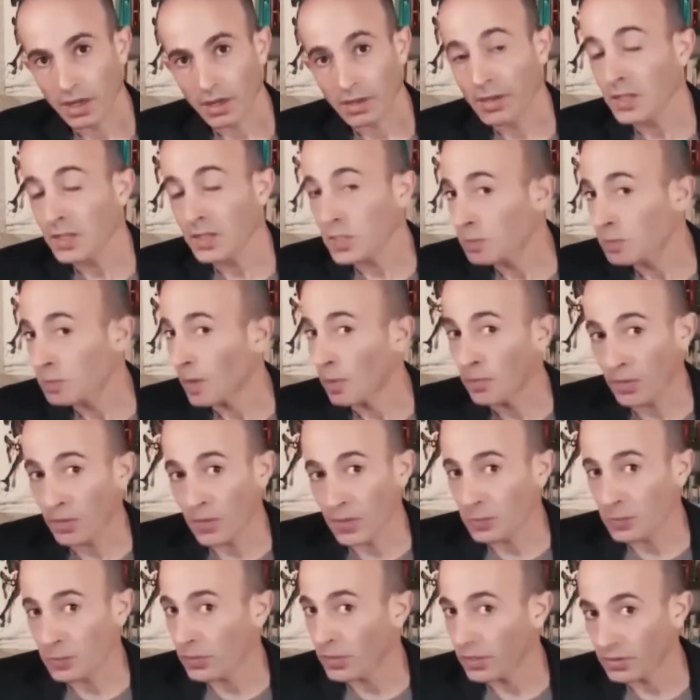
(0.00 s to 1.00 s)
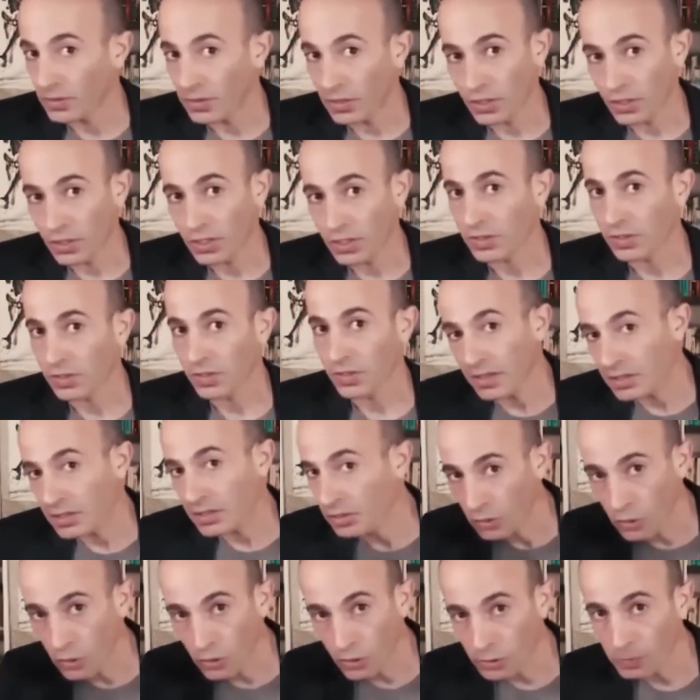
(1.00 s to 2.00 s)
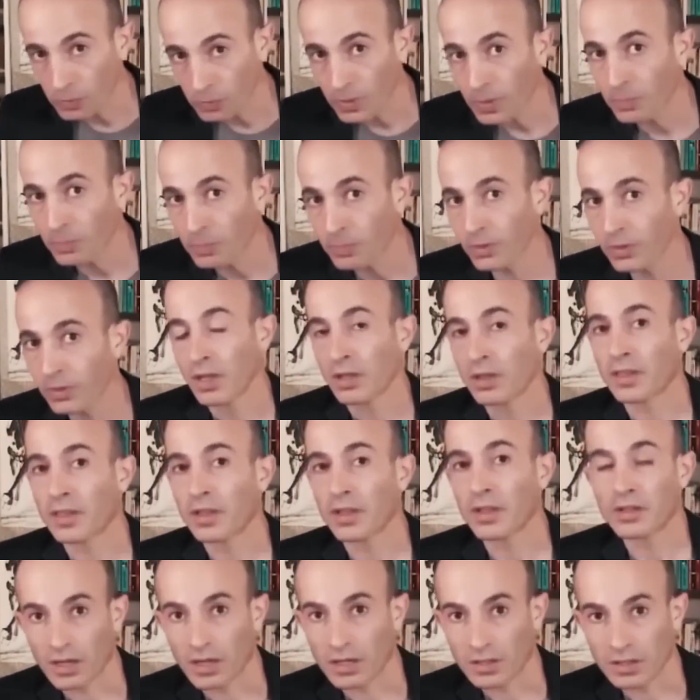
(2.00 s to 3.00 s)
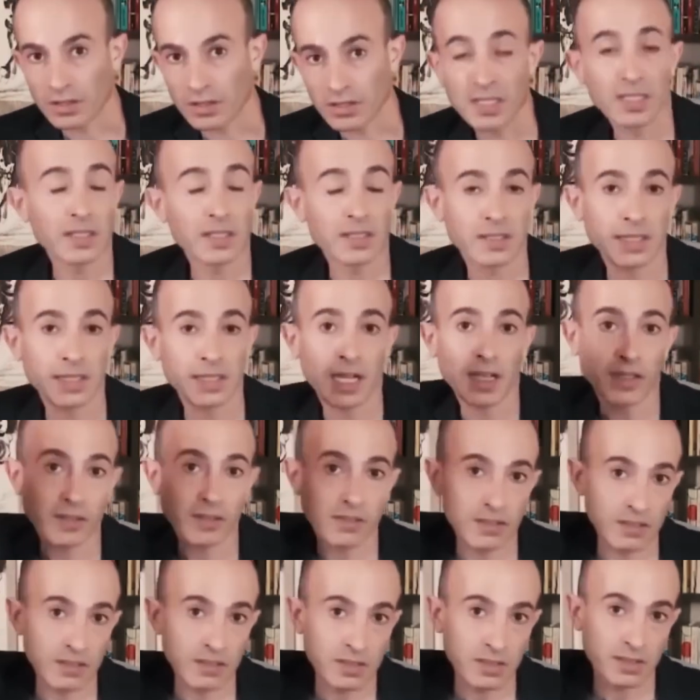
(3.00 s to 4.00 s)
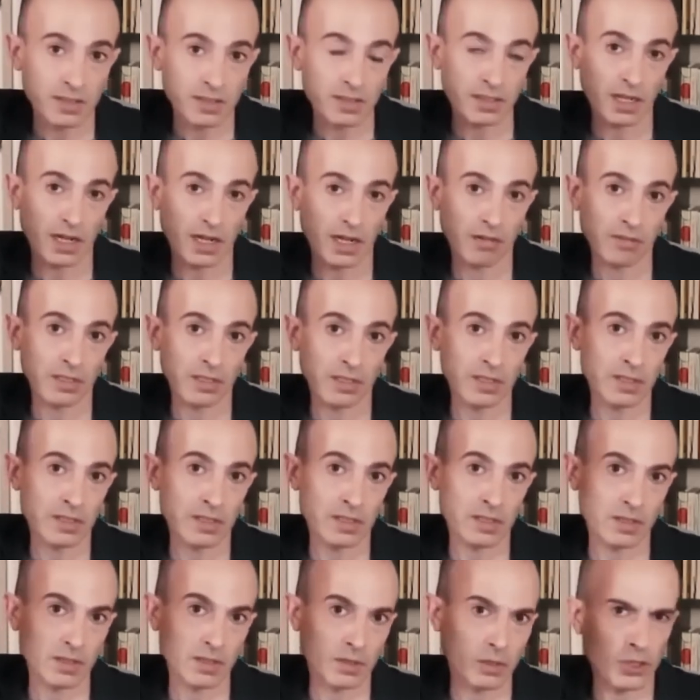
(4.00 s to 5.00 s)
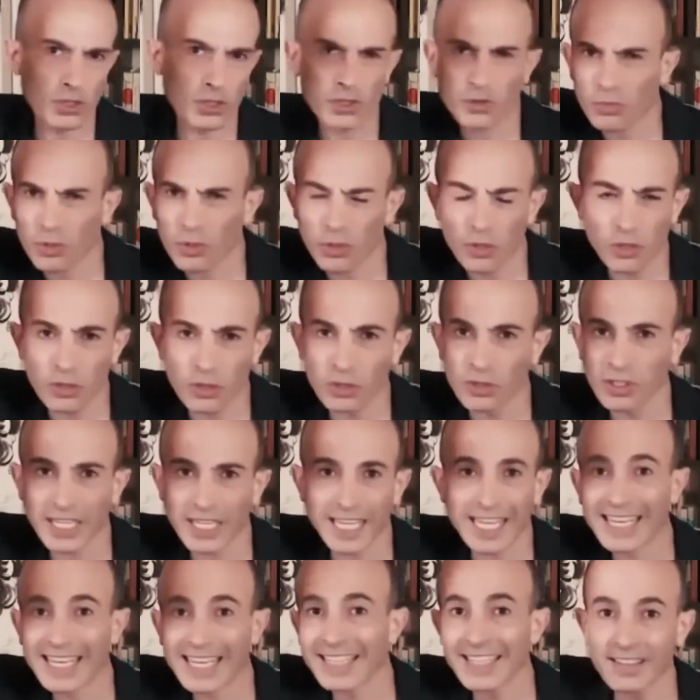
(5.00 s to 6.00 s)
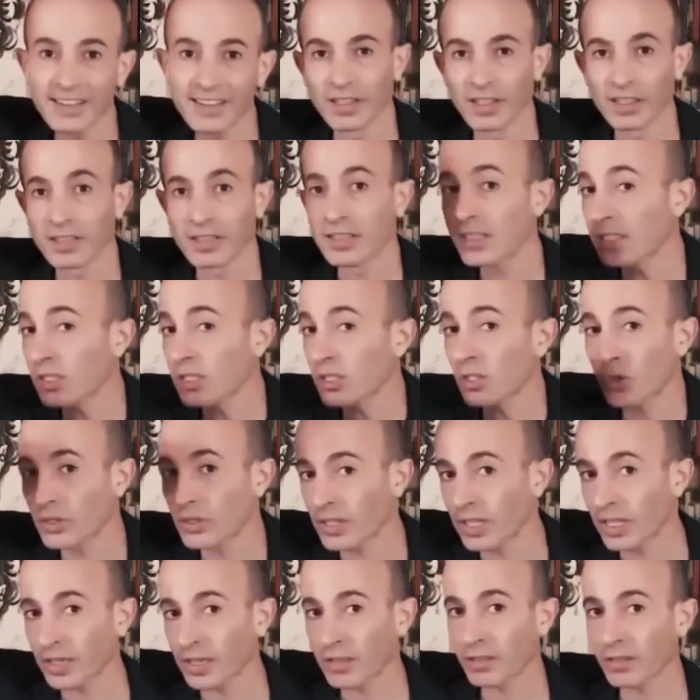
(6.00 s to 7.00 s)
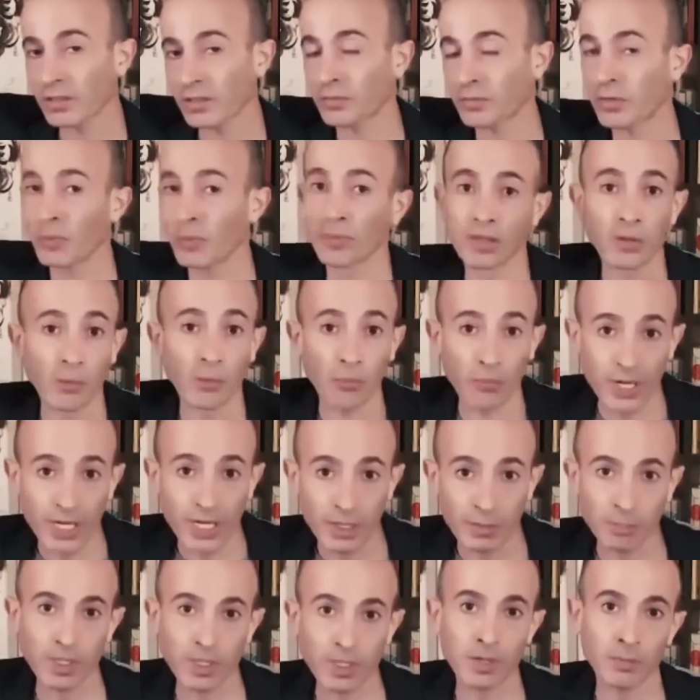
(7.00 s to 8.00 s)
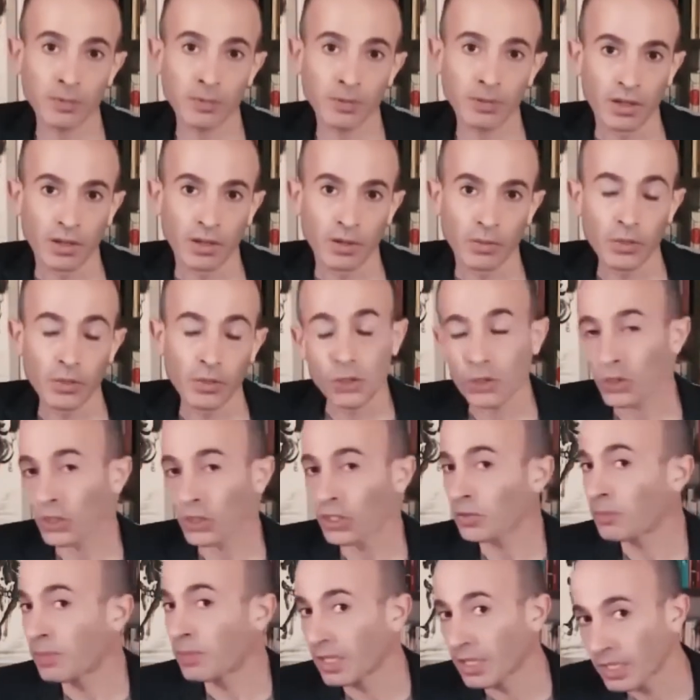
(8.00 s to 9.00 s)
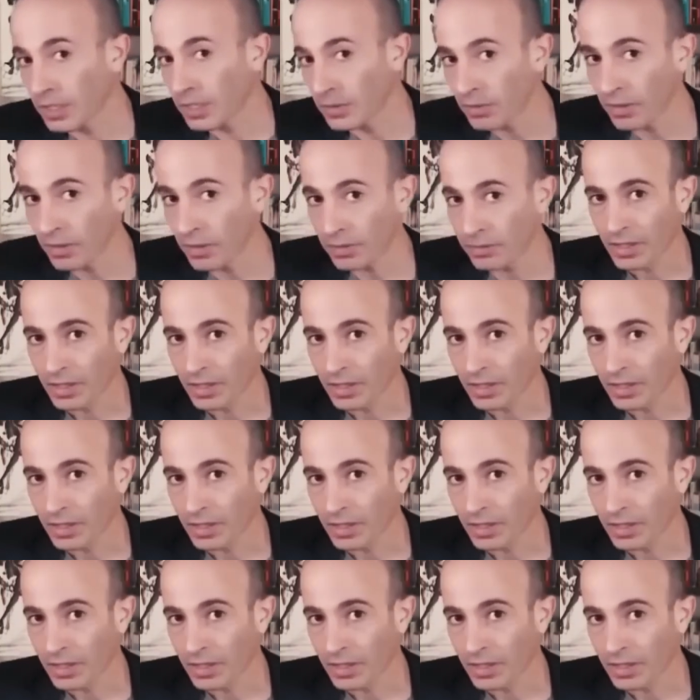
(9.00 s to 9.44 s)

These populist politicians told people that, say, scientists are this small elite, disconnected from the real people. We shouldn't believe them.